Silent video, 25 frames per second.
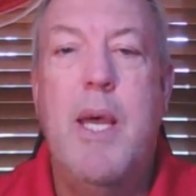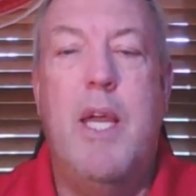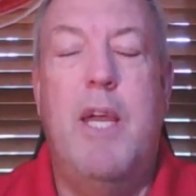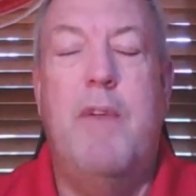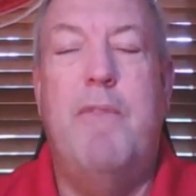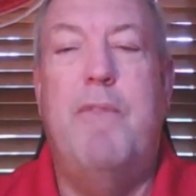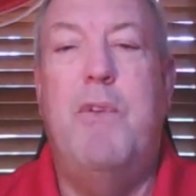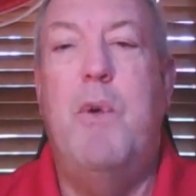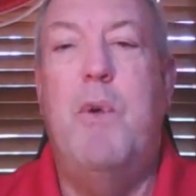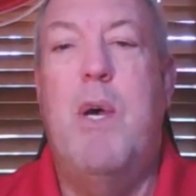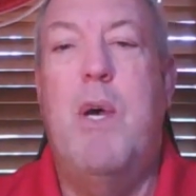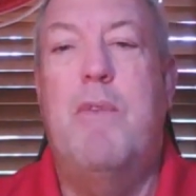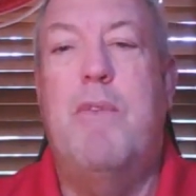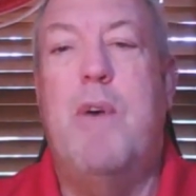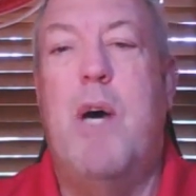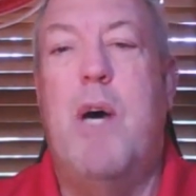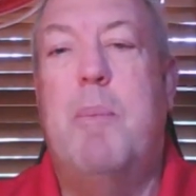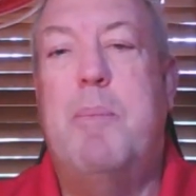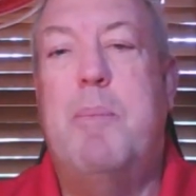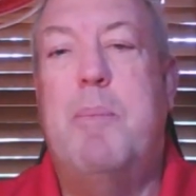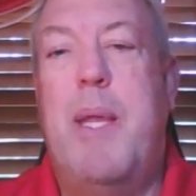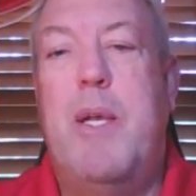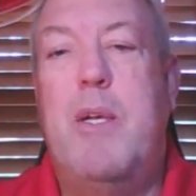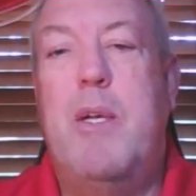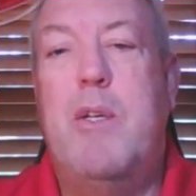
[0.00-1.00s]
If you have
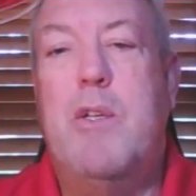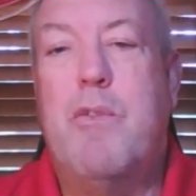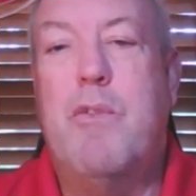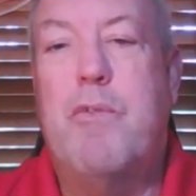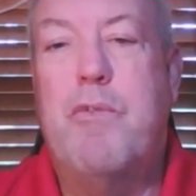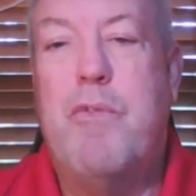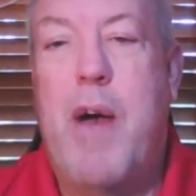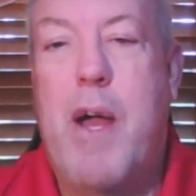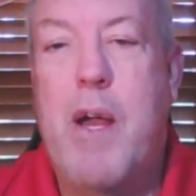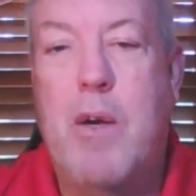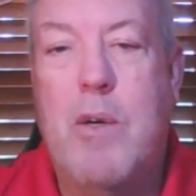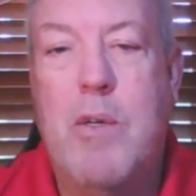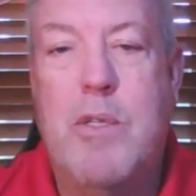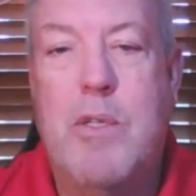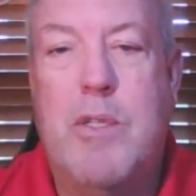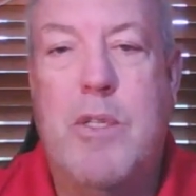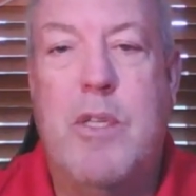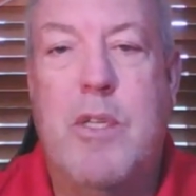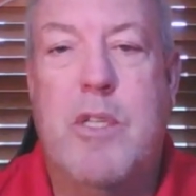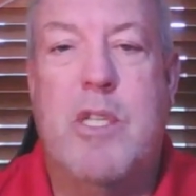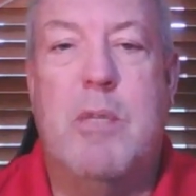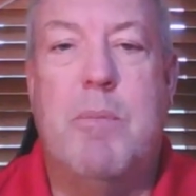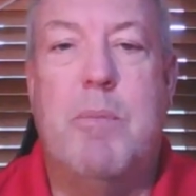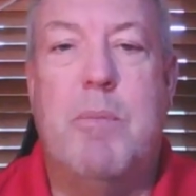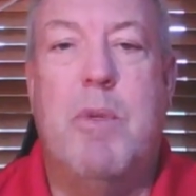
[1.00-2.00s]
updated your fire
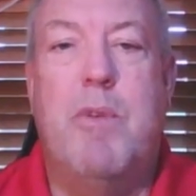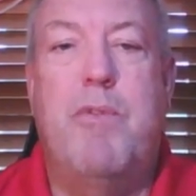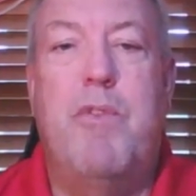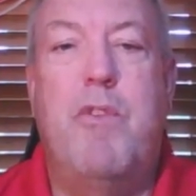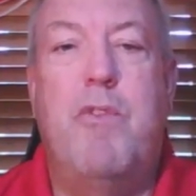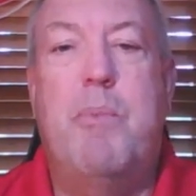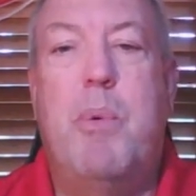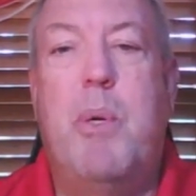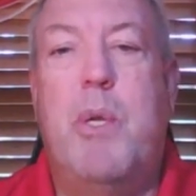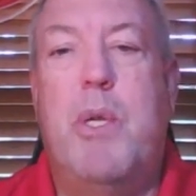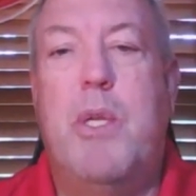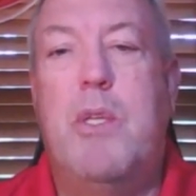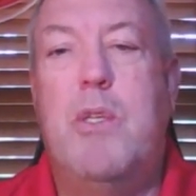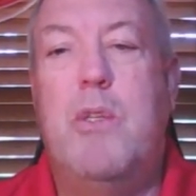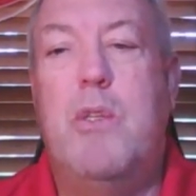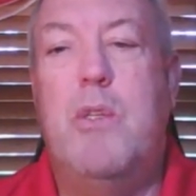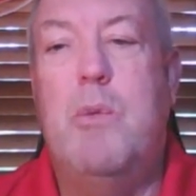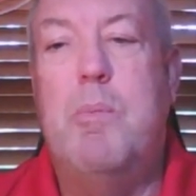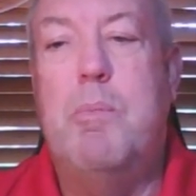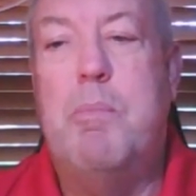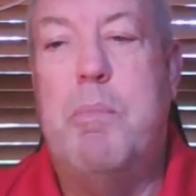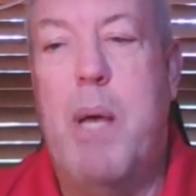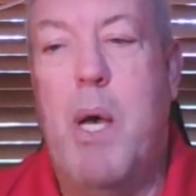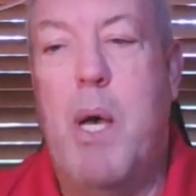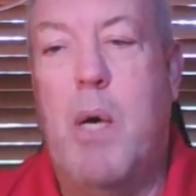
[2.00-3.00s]
system, if you've put in
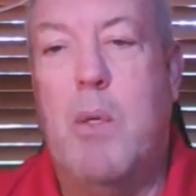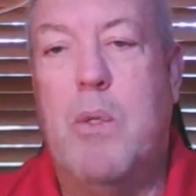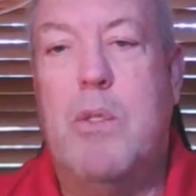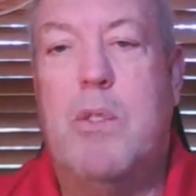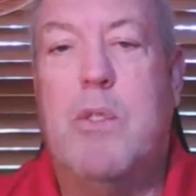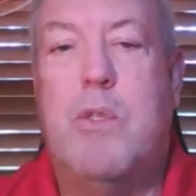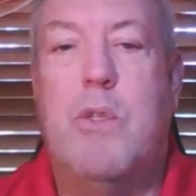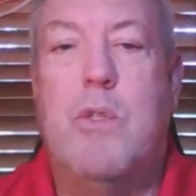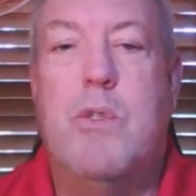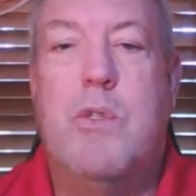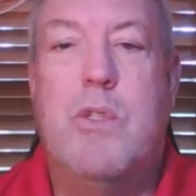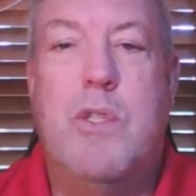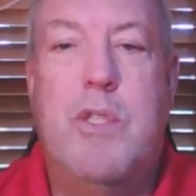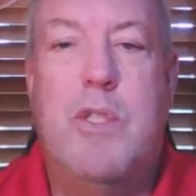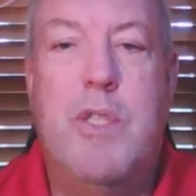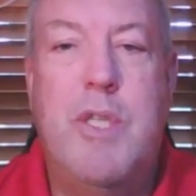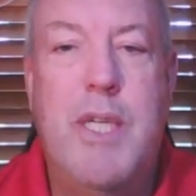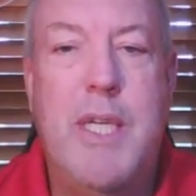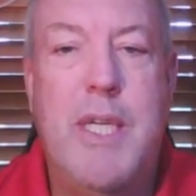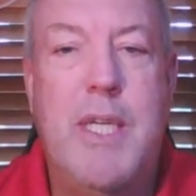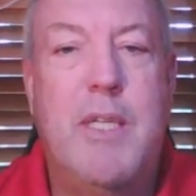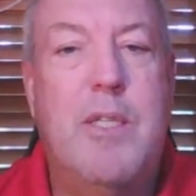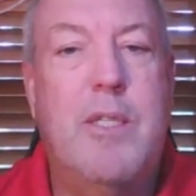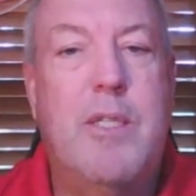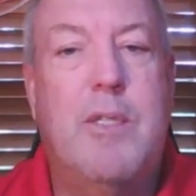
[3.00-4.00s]
new belts or
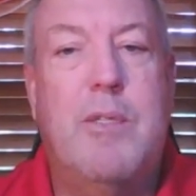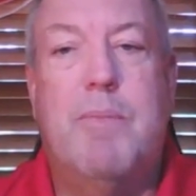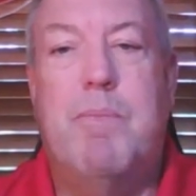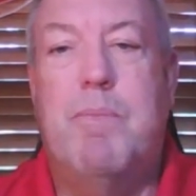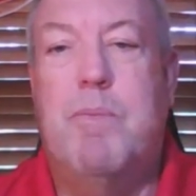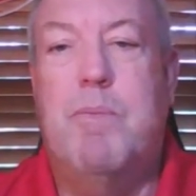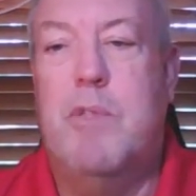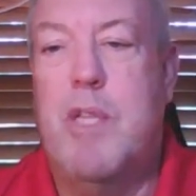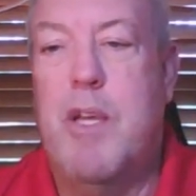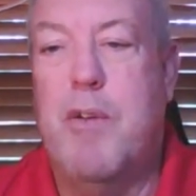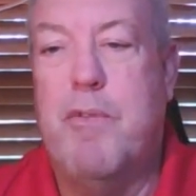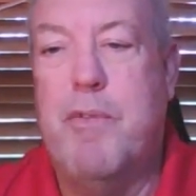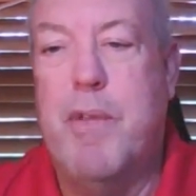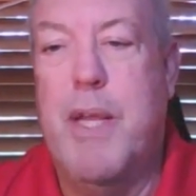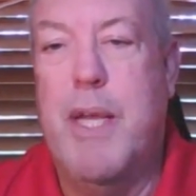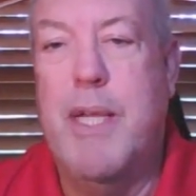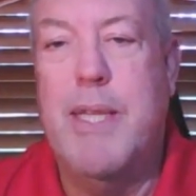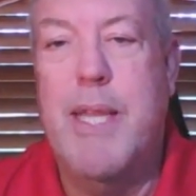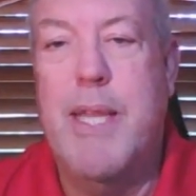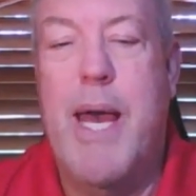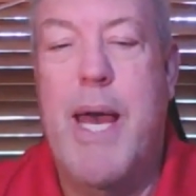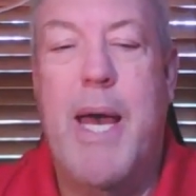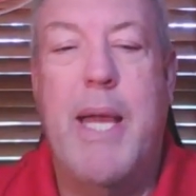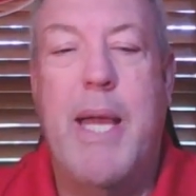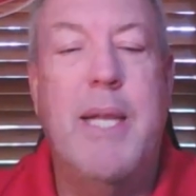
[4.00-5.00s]
seats, stuff
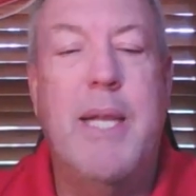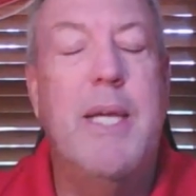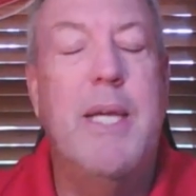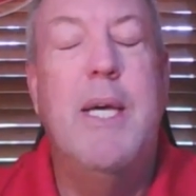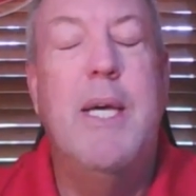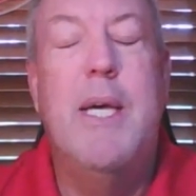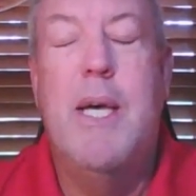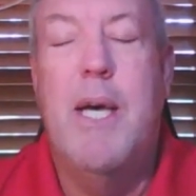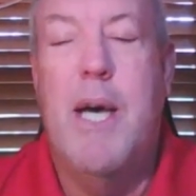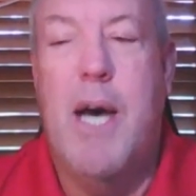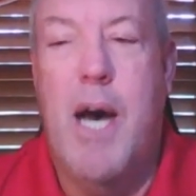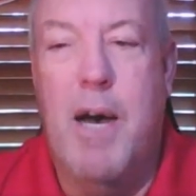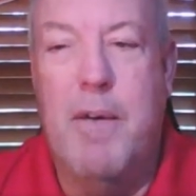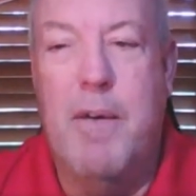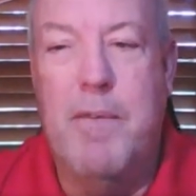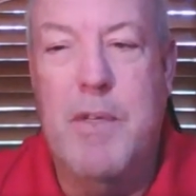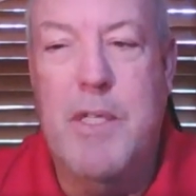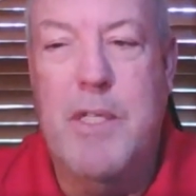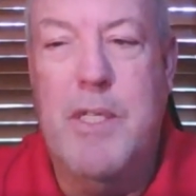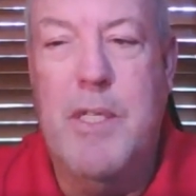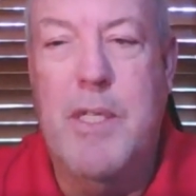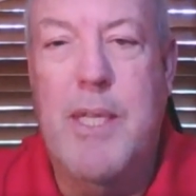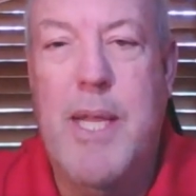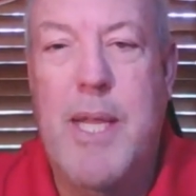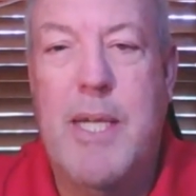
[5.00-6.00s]
like that,
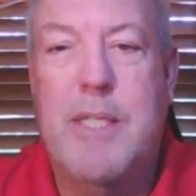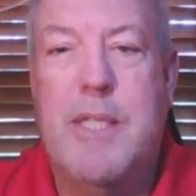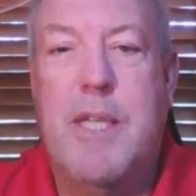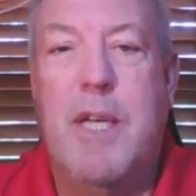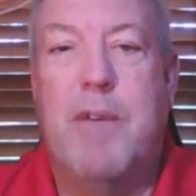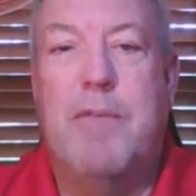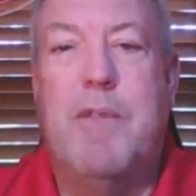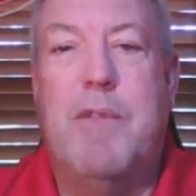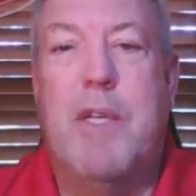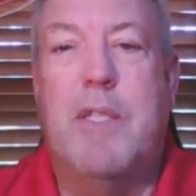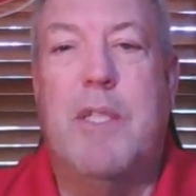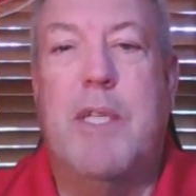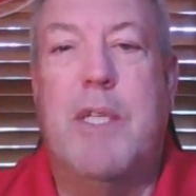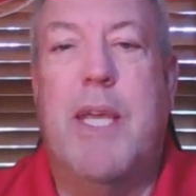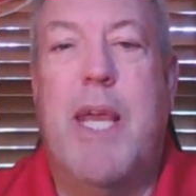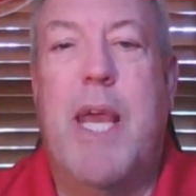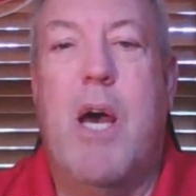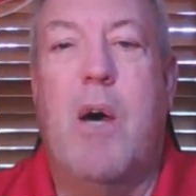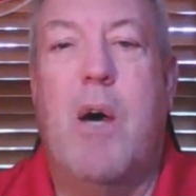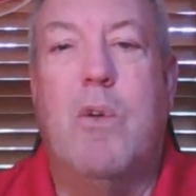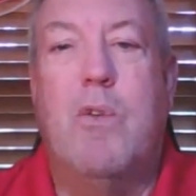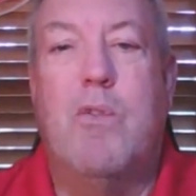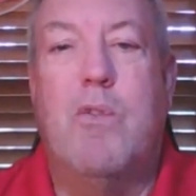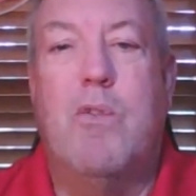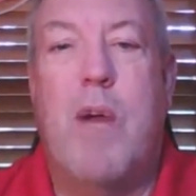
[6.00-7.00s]
obviously that stuff doesn't
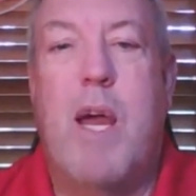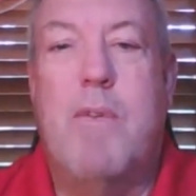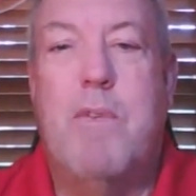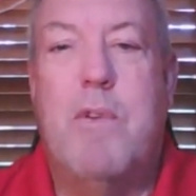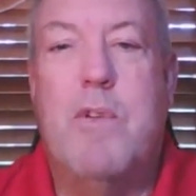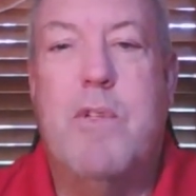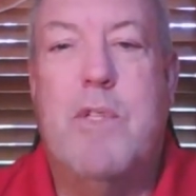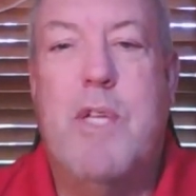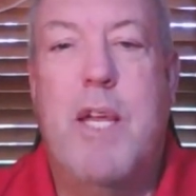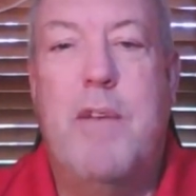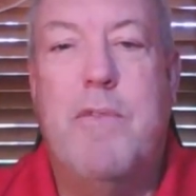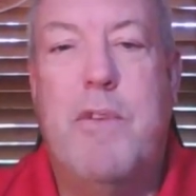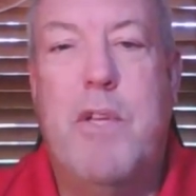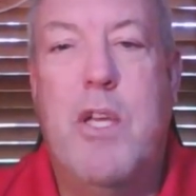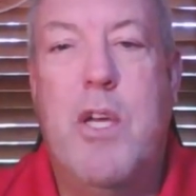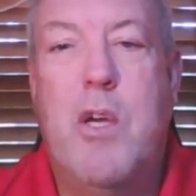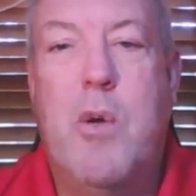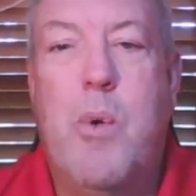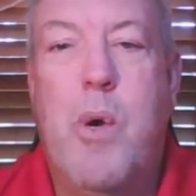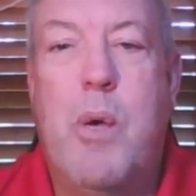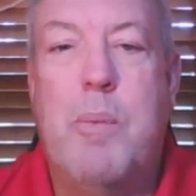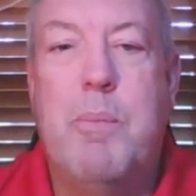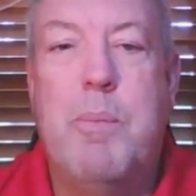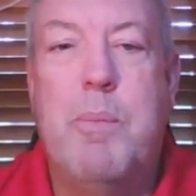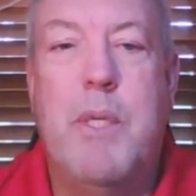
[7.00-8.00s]
count. Driver safety
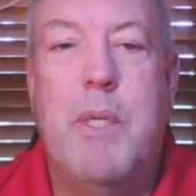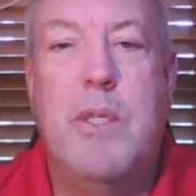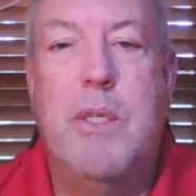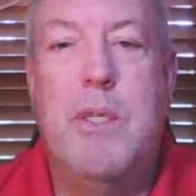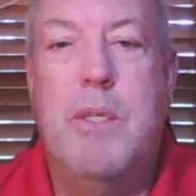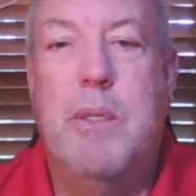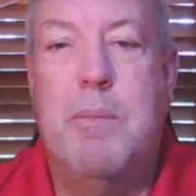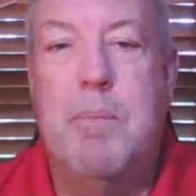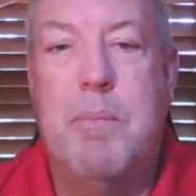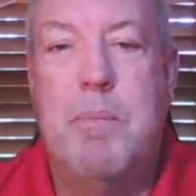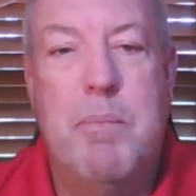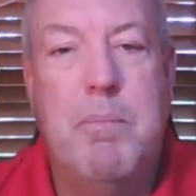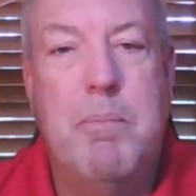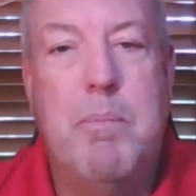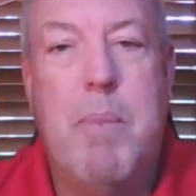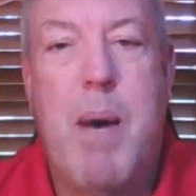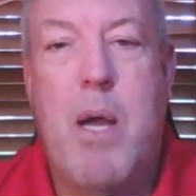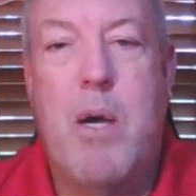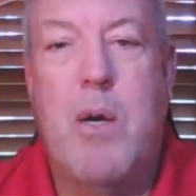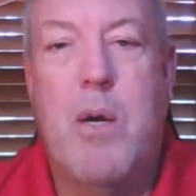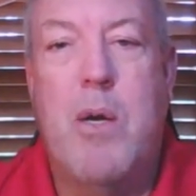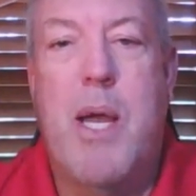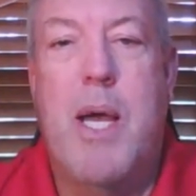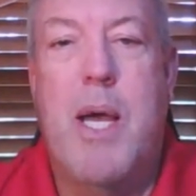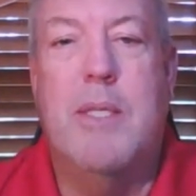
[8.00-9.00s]
equipment, you
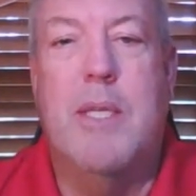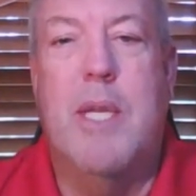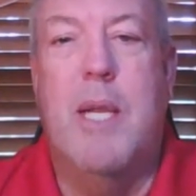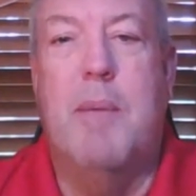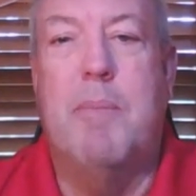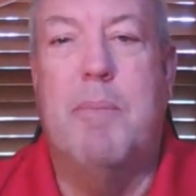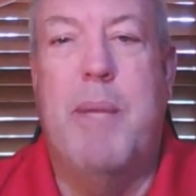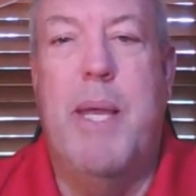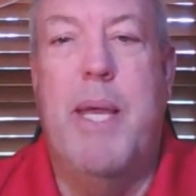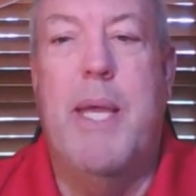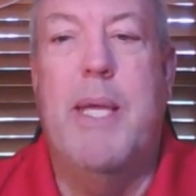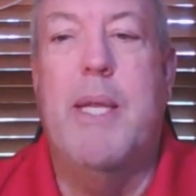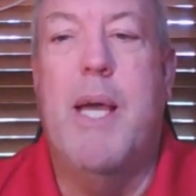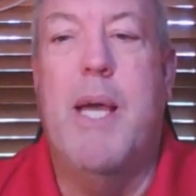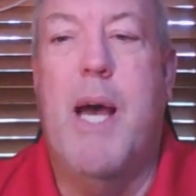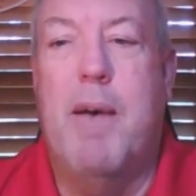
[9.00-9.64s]
modernize and update.